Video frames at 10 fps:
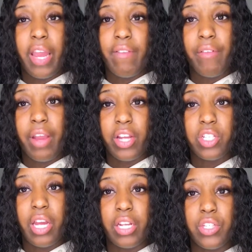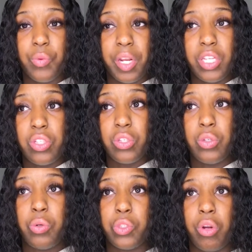I've never actually gotten
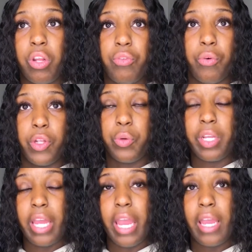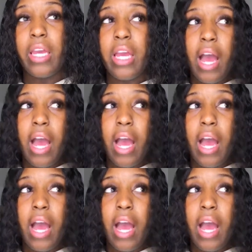22 or 24 or 28.